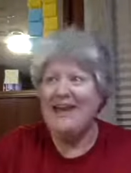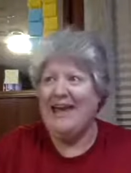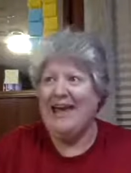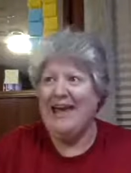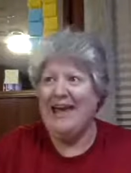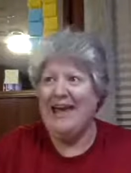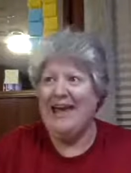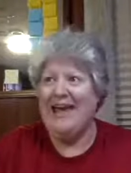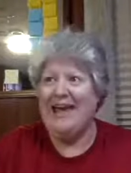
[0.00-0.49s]

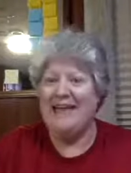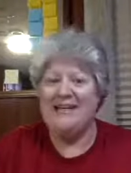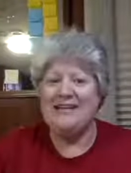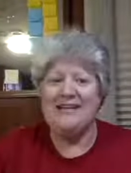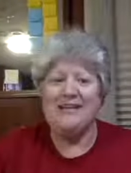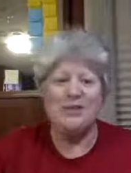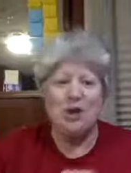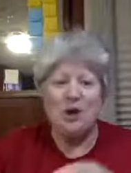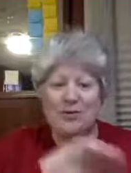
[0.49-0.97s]
and
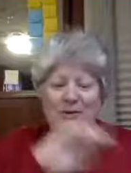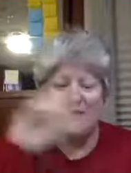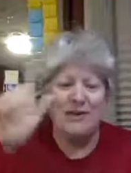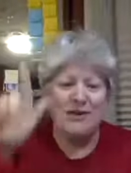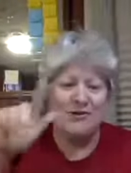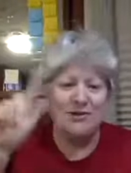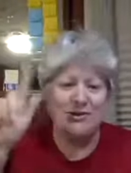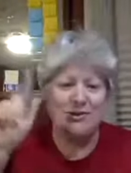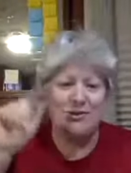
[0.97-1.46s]
he told me
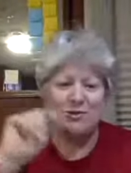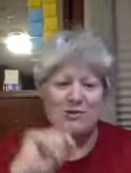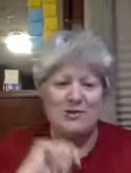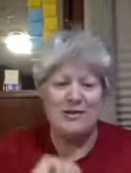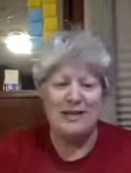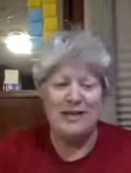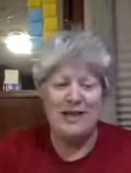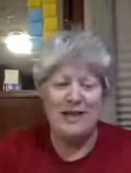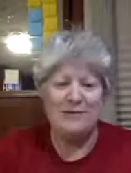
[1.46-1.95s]
the area in
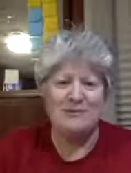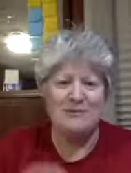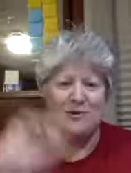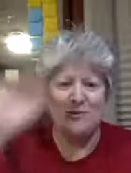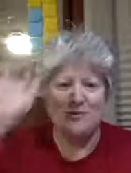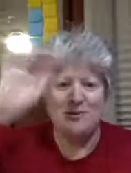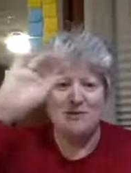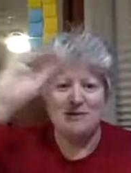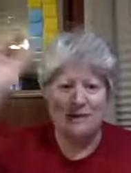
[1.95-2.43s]
Jordan that he was
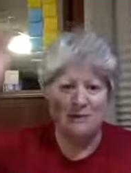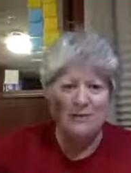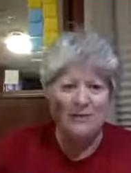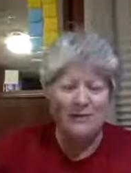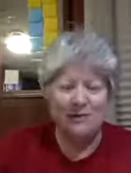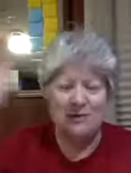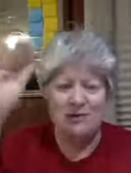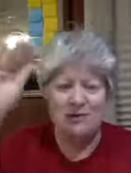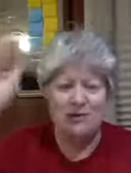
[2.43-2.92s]
from, which is up in
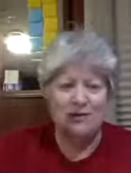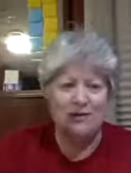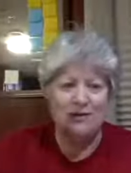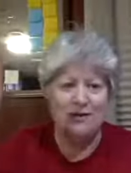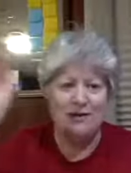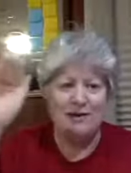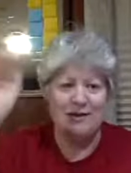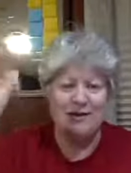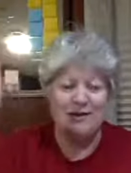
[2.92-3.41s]
the northern
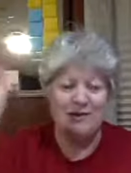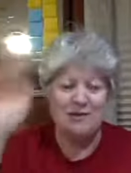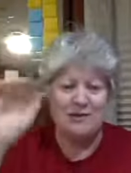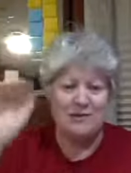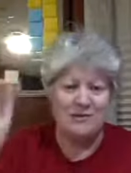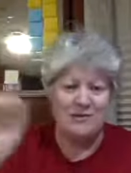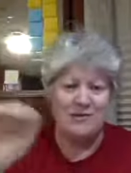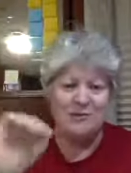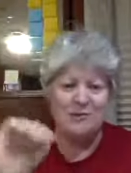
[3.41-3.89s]
area near the
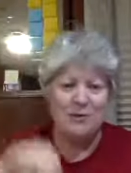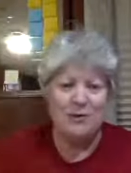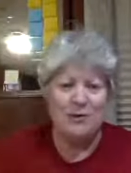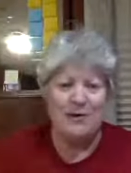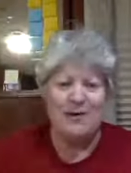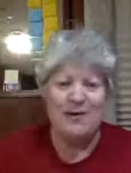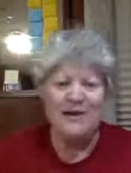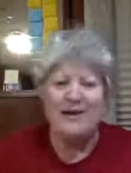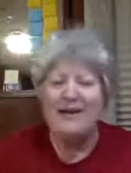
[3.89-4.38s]
Syrian
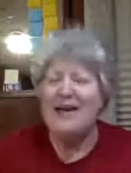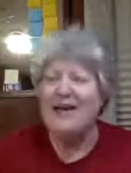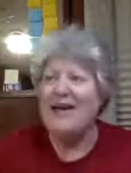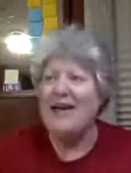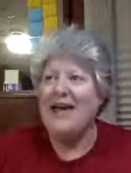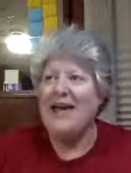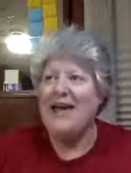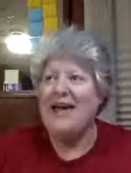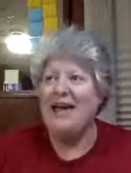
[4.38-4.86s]
border.
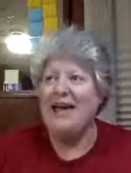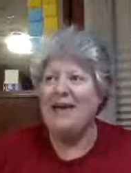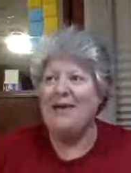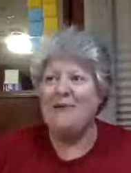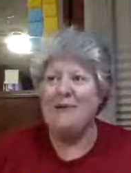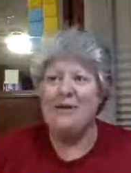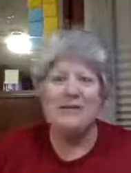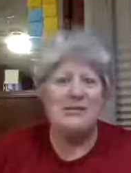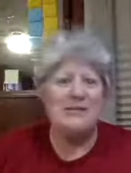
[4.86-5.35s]

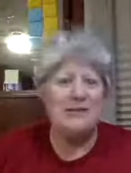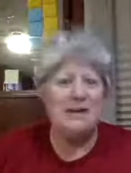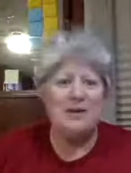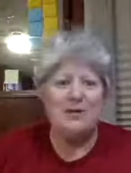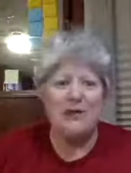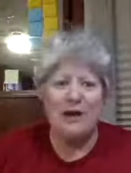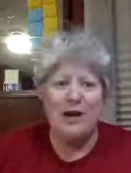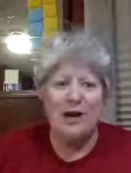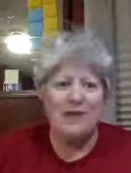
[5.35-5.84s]
And we just had a
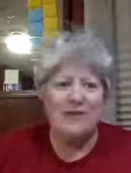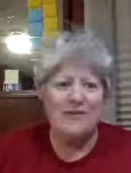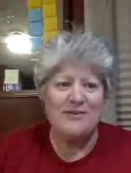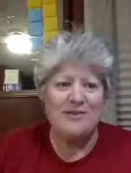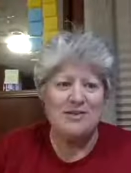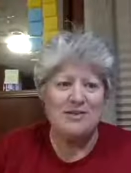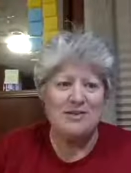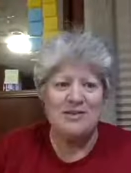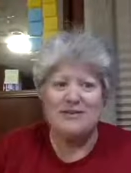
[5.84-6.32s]
great
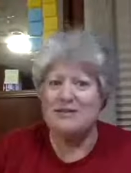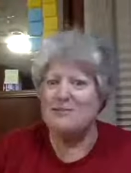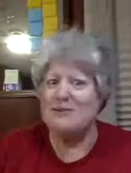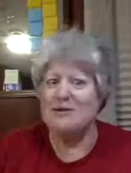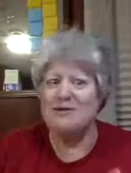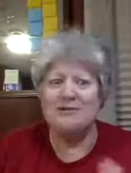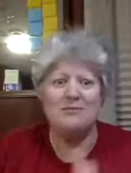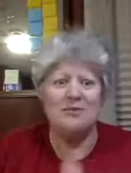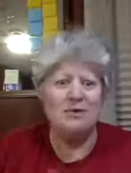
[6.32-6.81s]
conversation. I said,
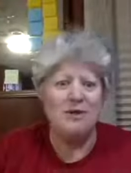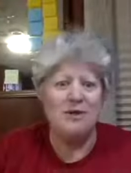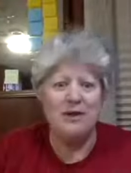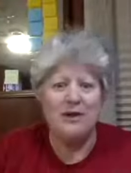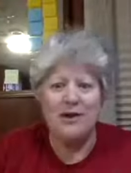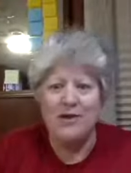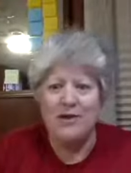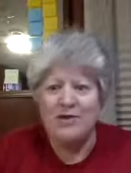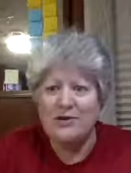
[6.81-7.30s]
because I'm looking at
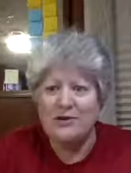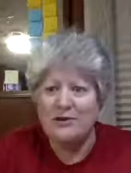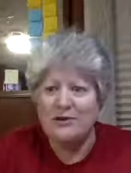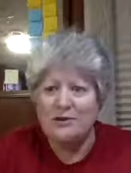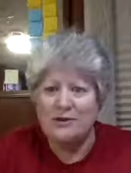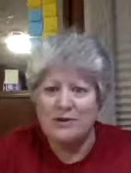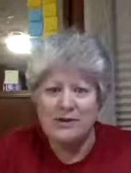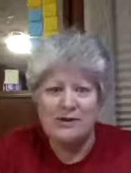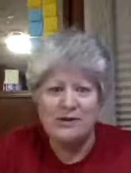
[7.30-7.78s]
going there in
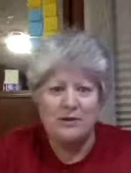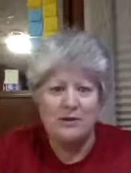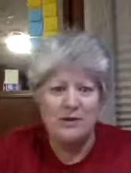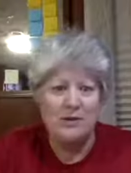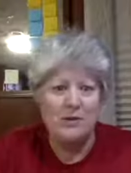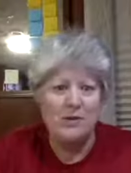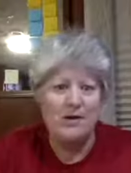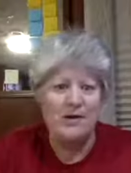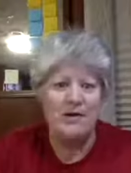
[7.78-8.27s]

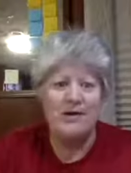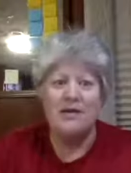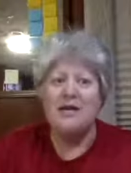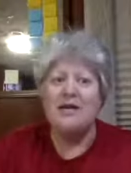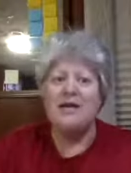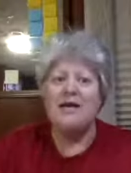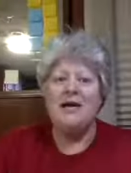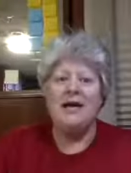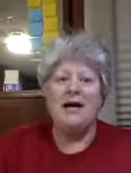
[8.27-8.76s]
2021,
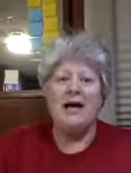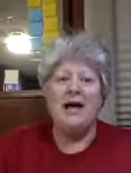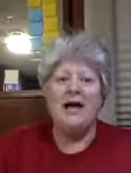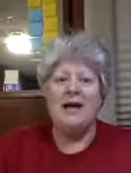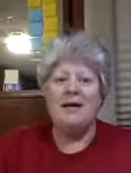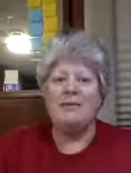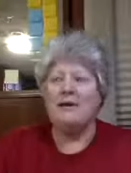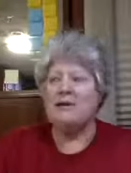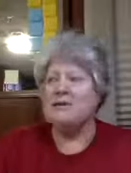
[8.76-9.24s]

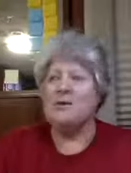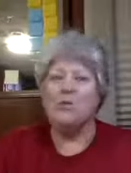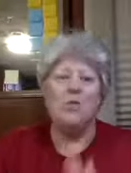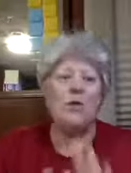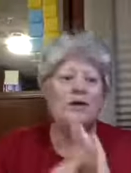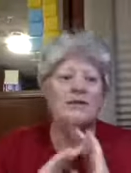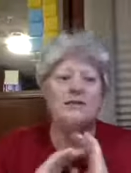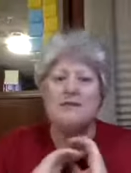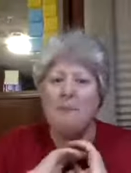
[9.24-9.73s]
I said,
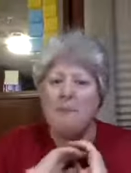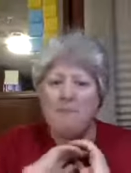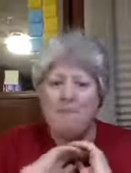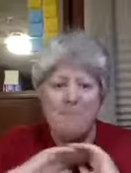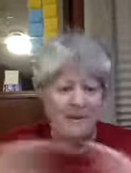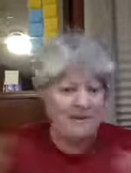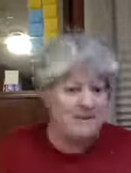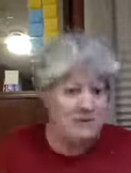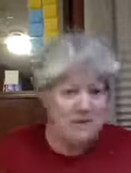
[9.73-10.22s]
what is the
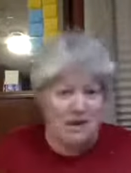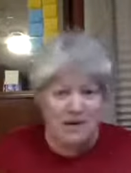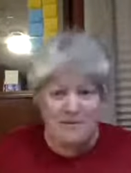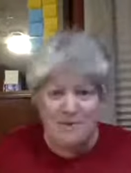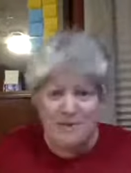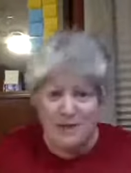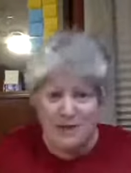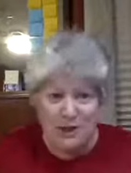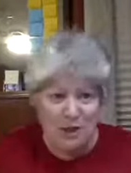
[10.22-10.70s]
best time
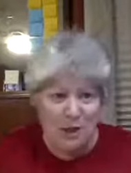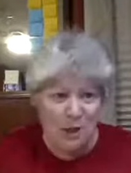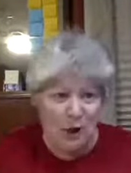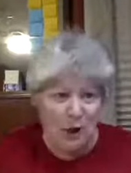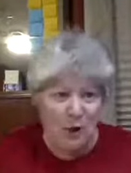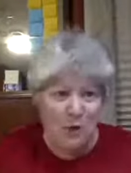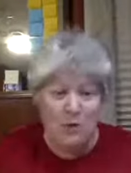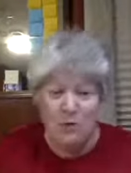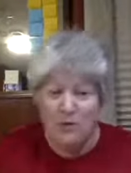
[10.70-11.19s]
of the year to
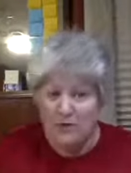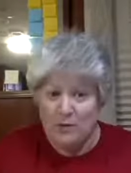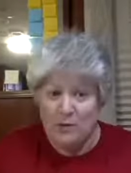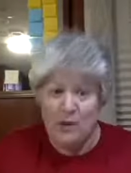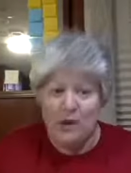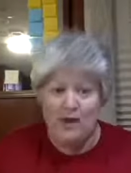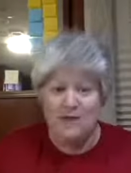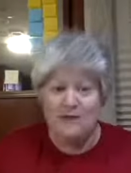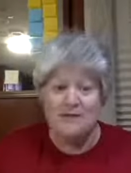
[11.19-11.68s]
go
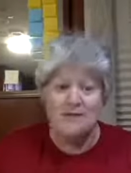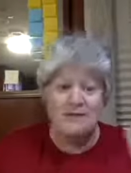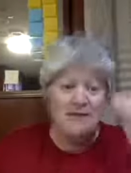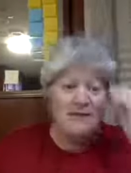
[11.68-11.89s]
weather-wise?